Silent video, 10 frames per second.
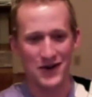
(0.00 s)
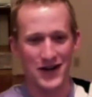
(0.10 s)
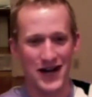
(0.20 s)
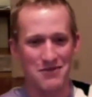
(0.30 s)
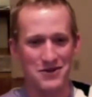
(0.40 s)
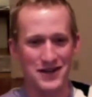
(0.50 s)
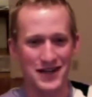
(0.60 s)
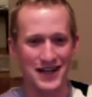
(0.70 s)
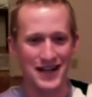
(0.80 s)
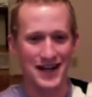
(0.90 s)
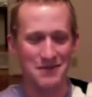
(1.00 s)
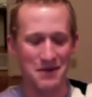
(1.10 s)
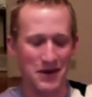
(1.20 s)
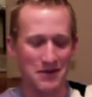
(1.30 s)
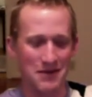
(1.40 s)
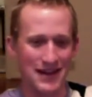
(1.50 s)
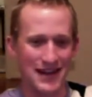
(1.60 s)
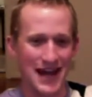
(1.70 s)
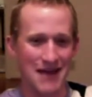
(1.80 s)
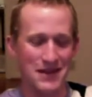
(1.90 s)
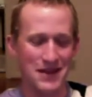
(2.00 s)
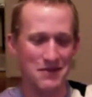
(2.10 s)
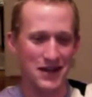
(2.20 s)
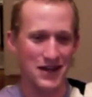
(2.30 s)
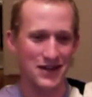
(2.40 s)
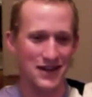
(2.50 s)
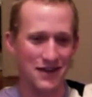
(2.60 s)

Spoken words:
and Auburn, and maybe we can make that happen. That'd be a good thing